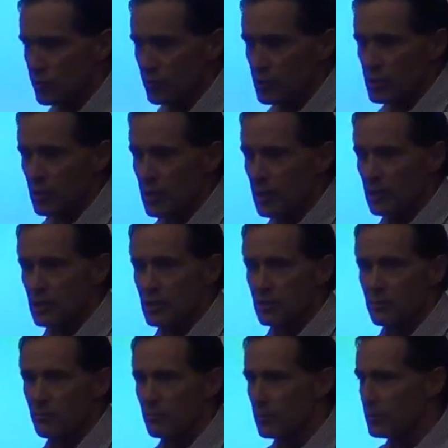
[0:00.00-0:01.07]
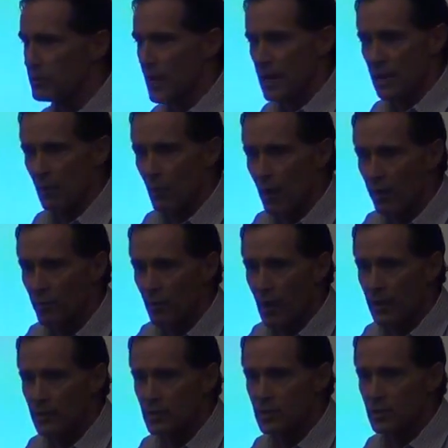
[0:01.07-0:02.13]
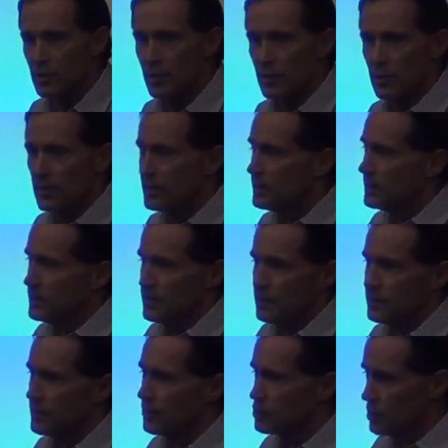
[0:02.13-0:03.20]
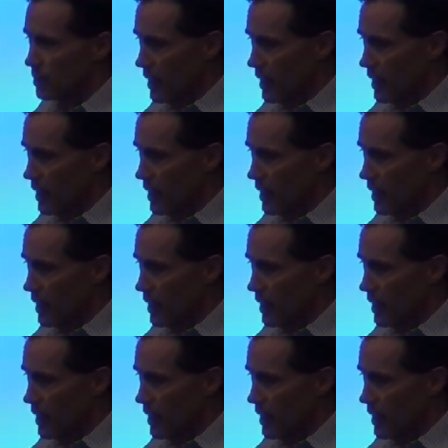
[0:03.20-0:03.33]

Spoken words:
to its knees, taking water rights. There's